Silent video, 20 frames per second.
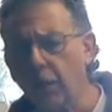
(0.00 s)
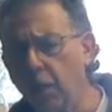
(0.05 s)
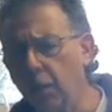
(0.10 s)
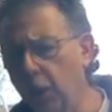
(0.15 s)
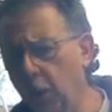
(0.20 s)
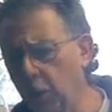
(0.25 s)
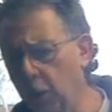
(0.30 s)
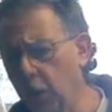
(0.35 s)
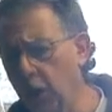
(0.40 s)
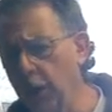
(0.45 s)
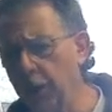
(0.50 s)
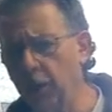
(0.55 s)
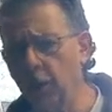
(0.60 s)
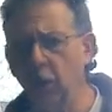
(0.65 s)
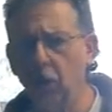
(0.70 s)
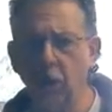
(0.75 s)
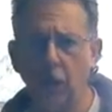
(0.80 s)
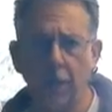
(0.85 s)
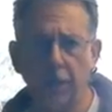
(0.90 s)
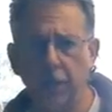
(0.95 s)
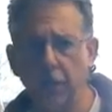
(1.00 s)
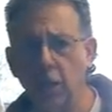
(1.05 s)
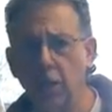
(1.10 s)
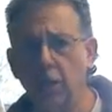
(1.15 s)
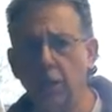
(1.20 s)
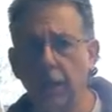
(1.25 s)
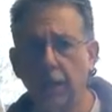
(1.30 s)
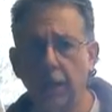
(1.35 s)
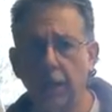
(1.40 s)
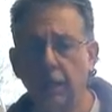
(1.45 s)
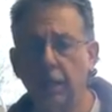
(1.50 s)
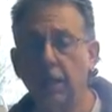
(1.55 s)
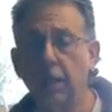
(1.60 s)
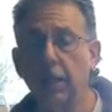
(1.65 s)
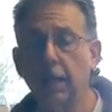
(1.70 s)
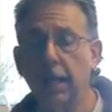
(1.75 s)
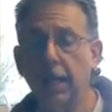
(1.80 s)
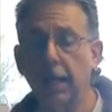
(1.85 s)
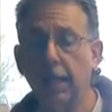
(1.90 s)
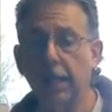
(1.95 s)
But we're going to do a lot of gardening
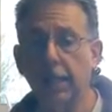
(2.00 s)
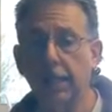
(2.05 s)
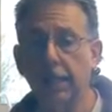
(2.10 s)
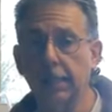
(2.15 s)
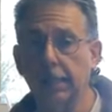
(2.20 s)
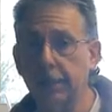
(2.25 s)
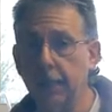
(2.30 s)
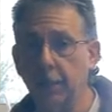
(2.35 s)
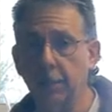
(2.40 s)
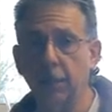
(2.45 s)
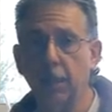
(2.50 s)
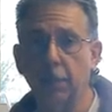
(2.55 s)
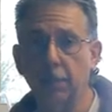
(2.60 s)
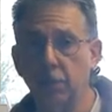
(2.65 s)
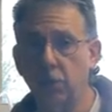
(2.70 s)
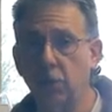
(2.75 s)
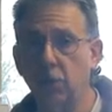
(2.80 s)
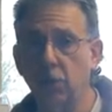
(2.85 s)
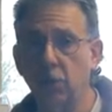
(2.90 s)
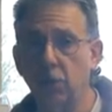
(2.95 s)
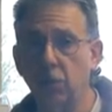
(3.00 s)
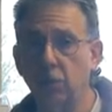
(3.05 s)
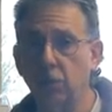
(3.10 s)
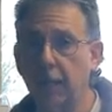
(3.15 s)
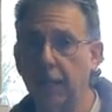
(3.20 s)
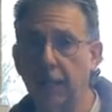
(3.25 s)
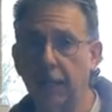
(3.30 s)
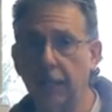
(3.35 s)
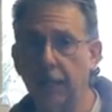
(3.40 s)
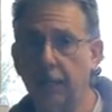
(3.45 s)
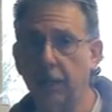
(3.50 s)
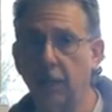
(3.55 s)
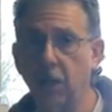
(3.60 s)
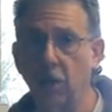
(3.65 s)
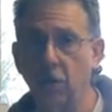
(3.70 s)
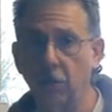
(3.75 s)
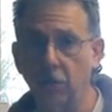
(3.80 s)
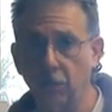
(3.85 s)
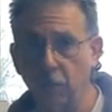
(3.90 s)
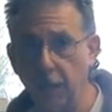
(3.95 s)
uh, coming up soon. we got to get the
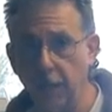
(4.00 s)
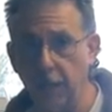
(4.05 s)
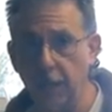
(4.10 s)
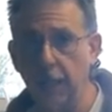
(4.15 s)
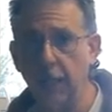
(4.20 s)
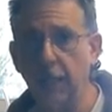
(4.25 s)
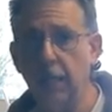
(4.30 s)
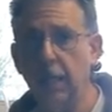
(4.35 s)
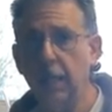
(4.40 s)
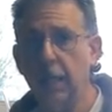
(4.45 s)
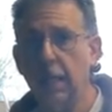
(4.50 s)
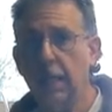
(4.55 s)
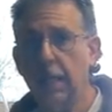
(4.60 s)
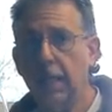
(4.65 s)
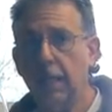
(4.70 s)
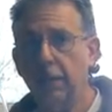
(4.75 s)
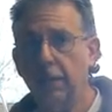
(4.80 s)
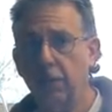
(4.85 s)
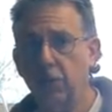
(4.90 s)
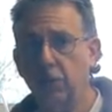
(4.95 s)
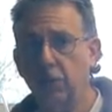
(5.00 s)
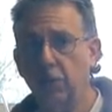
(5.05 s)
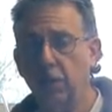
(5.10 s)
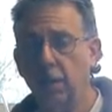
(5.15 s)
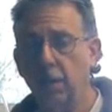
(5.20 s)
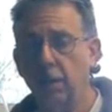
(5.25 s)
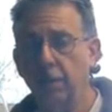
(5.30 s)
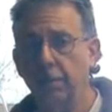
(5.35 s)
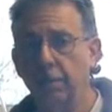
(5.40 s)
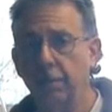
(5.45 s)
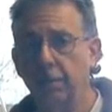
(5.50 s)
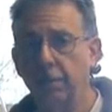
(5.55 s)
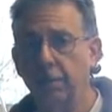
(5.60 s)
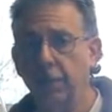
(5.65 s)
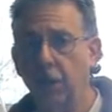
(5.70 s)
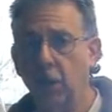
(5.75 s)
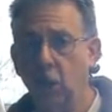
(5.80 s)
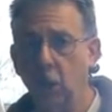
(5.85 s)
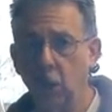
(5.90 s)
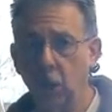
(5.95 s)
garden ready. There's
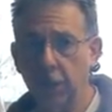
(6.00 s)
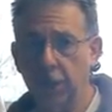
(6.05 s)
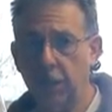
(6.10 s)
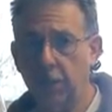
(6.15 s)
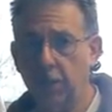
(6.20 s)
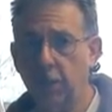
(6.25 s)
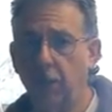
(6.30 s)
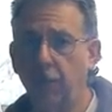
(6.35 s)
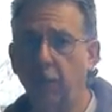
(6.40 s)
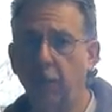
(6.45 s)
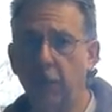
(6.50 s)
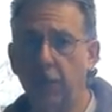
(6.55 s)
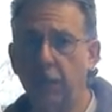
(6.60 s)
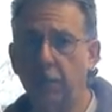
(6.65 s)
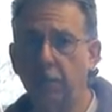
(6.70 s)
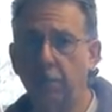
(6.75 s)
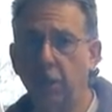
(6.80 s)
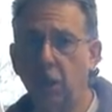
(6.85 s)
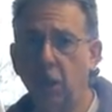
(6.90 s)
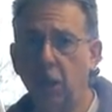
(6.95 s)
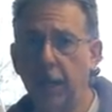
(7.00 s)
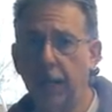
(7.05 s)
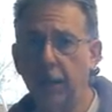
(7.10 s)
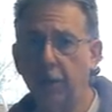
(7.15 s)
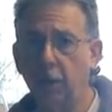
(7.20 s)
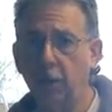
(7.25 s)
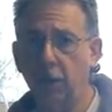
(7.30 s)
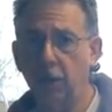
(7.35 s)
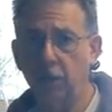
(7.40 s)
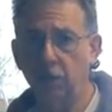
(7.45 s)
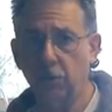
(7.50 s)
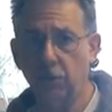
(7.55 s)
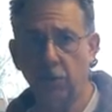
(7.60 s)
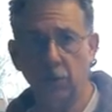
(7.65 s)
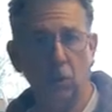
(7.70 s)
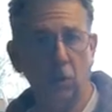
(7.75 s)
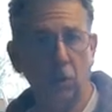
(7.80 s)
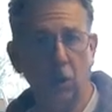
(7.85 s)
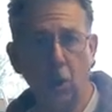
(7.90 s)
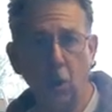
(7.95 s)
some early stuff we can plant when it's
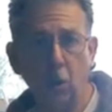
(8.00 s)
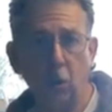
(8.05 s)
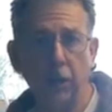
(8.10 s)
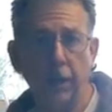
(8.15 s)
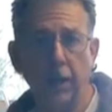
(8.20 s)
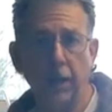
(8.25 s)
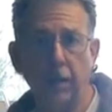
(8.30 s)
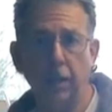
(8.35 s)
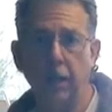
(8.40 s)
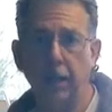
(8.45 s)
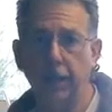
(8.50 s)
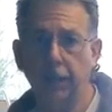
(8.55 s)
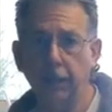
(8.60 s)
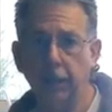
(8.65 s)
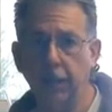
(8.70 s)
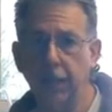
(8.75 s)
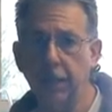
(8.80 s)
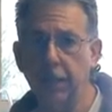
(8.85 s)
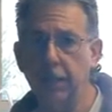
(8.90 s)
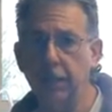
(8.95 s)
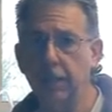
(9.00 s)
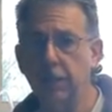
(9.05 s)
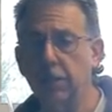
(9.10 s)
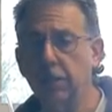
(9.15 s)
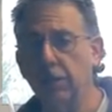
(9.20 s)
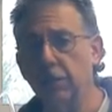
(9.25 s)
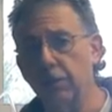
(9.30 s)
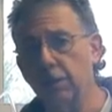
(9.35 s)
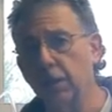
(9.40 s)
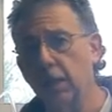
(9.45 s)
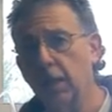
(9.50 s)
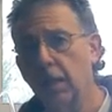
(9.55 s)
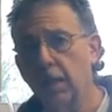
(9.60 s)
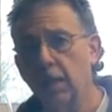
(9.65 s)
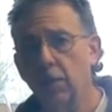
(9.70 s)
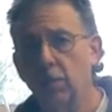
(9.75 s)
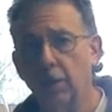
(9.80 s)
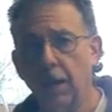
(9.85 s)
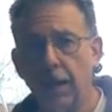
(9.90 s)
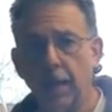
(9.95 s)
still cold out, like lettuce and
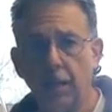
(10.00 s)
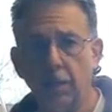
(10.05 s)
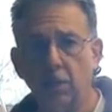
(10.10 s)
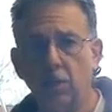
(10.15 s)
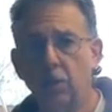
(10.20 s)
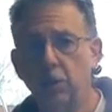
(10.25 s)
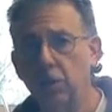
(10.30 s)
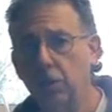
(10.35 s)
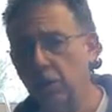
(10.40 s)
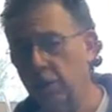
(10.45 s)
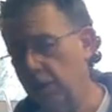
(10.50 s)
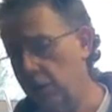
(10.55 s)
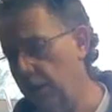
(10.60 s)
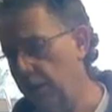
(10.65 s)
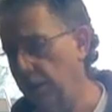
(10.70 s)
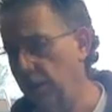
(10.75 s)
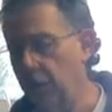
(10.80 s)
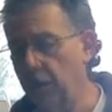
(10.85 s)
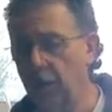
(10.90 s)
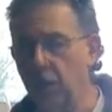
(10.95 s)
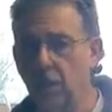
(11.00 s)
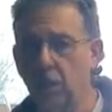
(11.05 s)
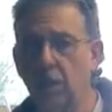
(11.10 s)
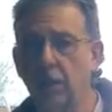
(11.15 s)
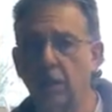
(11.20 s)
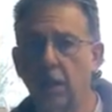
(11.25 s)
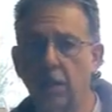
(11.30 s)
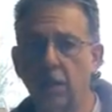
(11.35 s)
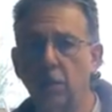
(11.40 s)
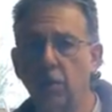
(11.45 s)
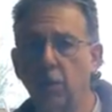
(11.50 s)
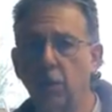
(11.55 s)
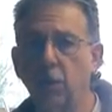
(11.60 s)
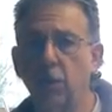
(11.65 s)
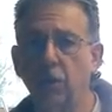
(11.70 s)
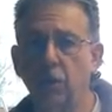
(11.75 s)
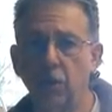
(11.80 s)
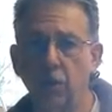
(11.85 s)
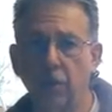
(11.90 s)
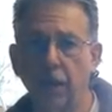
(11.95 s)
radishes and different things like that. So we're
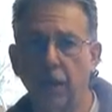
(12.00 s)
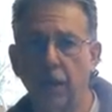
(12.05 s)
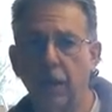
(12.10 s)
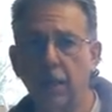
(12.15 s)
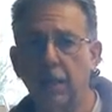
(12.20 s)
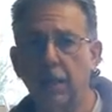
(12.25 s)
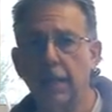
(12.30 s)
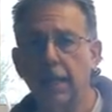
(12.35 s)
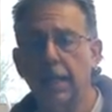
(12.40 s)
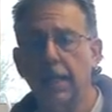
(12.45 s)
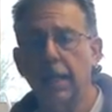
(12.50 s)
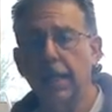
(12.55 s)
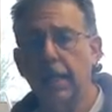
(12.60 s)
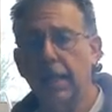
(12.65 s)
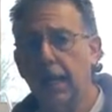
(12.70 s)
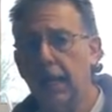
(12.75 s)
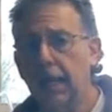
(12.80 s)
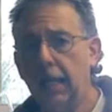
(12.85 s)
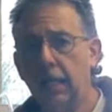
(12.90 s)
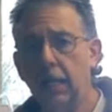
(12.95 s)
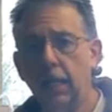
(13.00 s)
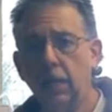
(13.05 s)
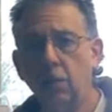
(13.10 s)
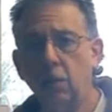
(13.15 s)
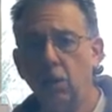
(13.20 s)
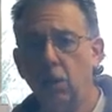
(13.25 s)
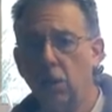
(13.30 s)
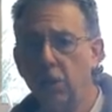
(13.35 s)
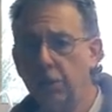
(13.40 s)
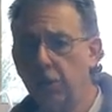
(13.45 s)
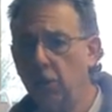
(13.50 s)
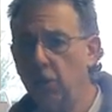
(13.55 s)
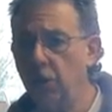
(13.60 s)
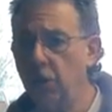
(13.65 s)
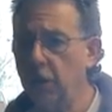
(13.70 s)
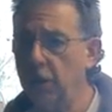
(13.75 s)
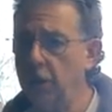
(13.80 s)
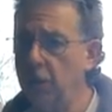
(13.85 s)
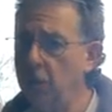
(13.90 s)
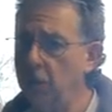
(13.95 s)
going to do that. And uh, we're also
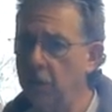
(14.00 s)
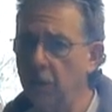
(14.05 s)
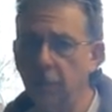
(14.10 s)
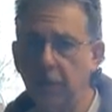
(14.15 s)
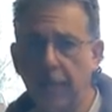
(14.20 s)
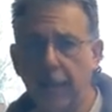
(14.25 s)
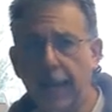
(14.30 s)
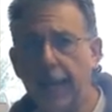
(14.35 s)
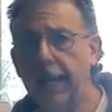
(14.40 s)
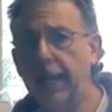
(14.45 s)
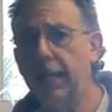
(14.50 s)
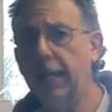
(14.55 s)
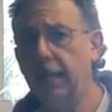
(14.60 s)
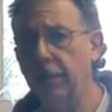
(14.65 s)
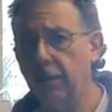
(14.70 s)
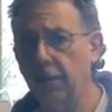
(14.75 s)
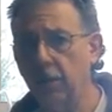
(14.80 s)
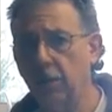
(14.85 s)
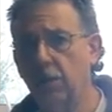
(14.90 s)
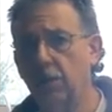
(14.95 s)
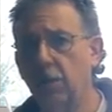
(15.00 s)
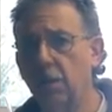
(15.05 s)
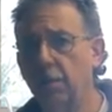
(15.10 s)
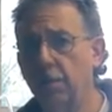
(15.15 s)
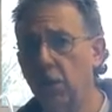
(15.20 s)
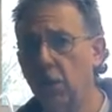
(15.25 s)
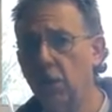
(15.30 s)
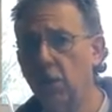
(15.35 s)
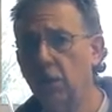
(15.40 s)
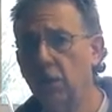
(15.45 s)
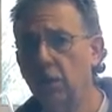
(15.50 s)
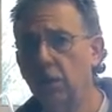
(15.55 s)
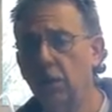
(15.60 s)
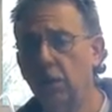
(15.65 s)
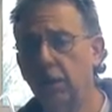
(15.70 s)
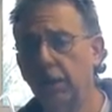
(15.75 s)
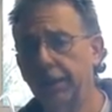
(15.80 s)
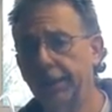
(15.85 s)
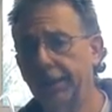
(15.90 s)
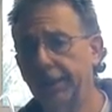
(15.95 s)
going to do some canning this summer
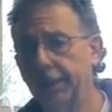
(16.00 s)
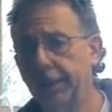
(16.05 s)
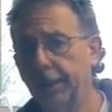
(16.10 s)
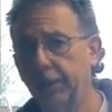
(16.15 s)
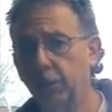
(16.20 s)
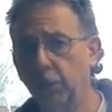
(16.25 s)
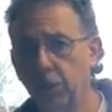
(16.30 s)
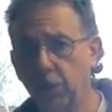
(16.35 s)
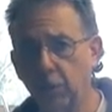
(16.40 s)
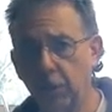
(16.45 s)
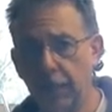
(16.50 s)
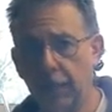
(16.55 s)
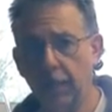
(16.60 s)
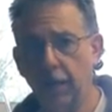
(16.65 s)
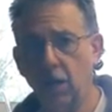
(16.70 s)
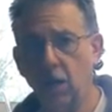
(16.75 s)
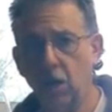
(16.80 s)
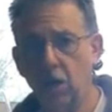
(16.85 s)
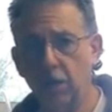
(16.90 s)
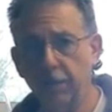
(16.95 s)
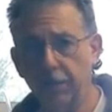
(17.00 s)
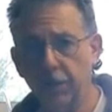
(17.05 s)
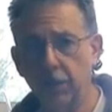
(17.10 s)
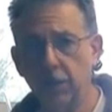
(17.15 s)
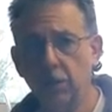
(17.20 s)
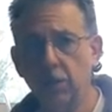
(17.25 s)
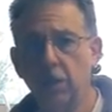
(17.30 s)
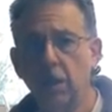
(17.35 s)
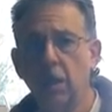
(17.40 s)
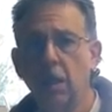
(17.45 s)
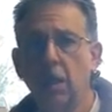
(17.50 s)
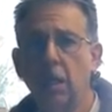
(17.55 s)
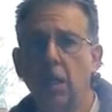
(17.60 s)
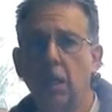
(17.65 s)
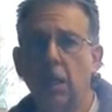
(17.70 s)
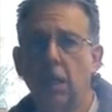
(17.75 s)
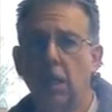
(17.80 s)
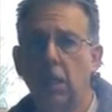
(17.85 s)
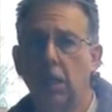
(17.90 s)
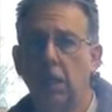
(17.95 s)
uh, once we get a harvest.
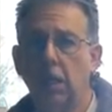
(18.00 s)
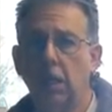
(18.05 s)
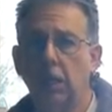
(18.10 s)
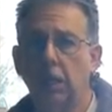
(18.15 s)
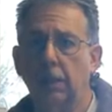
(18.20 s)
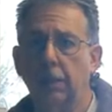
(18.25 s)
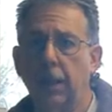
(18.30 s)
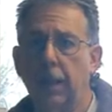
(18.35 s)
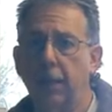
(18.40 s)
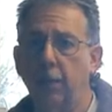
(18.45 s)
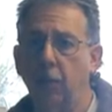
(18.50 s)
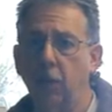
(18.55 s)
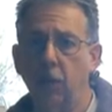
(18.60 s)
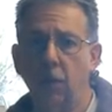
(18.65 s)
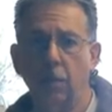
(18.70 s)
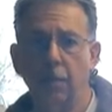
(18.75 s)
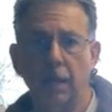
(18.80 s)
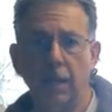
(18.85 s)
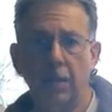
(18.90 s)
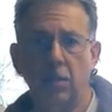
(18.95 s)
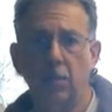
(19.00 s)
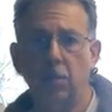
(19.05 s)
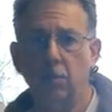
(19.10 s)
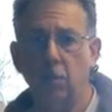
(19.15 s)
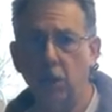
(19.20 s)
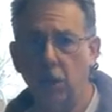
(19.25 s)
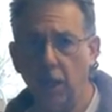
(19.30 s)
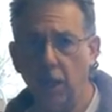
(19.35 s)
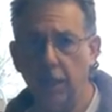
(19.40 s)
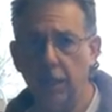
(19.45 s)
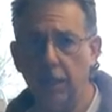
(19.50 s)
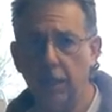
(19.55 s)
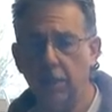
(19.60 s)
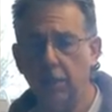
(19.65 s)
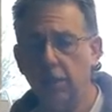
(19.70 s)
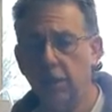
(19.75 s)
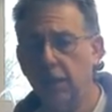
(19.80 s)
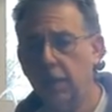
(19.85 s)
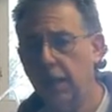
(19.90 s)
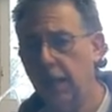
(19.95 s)
Um, and we're going to make some
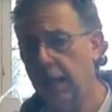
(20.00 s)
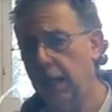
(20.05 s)
jellies.